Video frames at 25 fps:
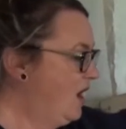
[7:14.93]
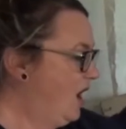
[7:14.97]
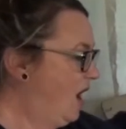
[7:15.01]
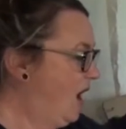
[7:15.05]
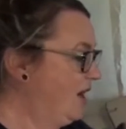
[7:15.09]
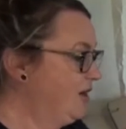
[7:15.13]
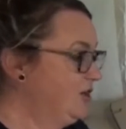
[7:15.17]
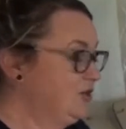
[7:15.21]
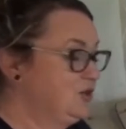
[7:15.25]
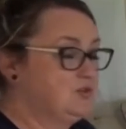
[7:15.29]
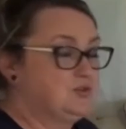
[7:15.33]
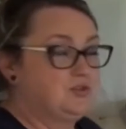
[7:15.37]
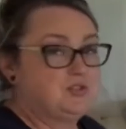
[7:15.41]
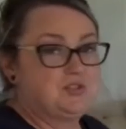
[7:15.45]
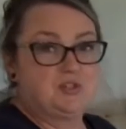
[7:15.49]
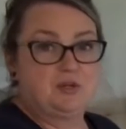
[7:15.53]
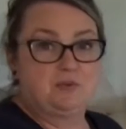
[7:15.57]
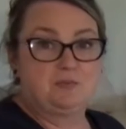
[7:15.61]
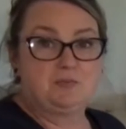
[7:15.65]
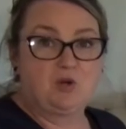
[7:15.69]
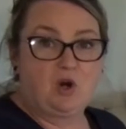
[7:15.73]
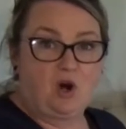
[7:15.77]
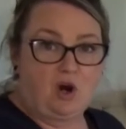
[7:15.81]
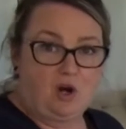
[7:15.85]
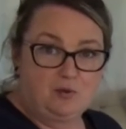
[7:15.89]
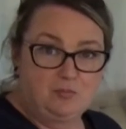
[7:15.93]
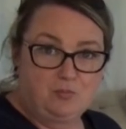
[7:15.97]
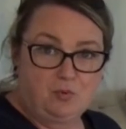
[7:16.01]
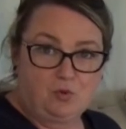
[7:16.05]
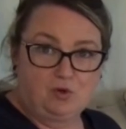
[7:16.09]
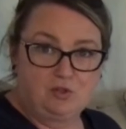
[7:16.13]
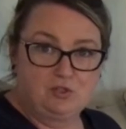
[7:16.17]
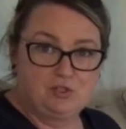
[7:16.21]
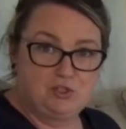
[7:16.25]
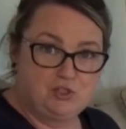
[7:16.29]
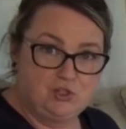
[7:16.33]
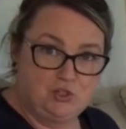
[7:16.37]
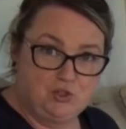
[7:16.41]
I used some
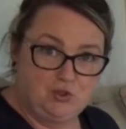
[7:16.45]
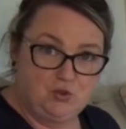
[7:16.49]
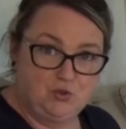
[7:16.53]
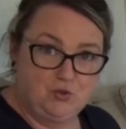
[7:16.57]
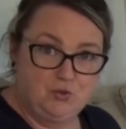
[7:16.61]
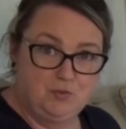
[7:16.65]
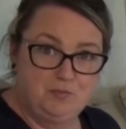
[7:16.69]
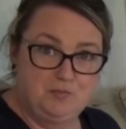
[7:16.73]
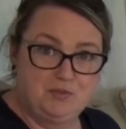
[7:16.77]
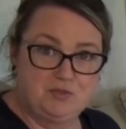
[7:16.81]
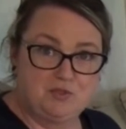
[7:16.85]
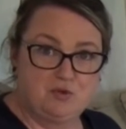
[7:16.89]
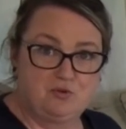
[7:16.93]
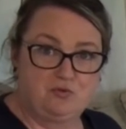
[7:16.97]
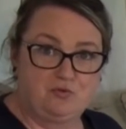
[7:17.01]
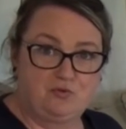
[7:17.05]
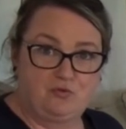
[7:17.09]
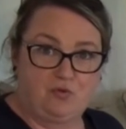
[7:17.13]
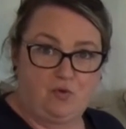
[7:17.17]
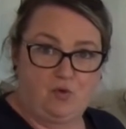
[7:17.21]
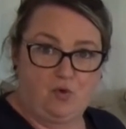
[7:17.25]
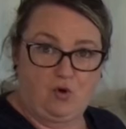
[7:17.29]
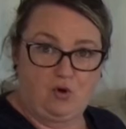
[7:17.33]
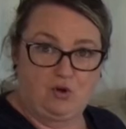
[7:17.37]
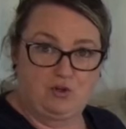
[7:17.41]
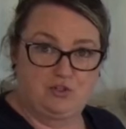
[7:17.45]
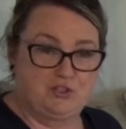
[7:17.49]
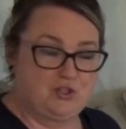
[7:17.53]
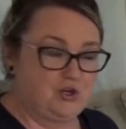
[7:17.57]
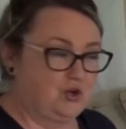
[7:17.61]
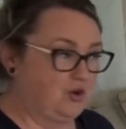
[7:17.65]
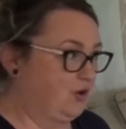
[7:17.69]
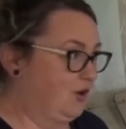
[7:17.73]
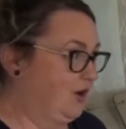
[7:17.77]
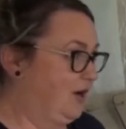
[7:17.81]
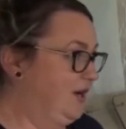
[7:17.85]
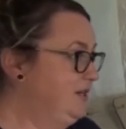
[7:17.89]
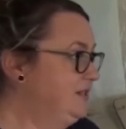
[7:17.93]
cardboard tubes for
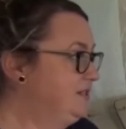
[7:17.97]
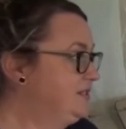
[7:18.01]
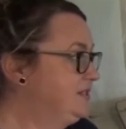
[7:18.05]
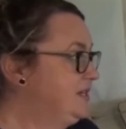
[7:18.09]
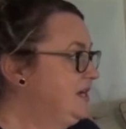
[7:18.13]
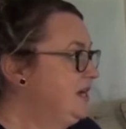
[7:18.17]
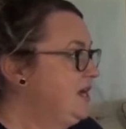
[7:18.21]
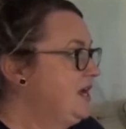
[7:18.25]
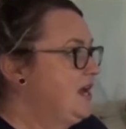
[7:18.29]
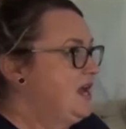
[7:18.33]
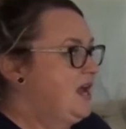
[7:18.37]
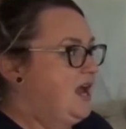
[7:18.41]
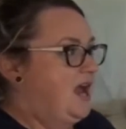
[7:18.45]
turrets,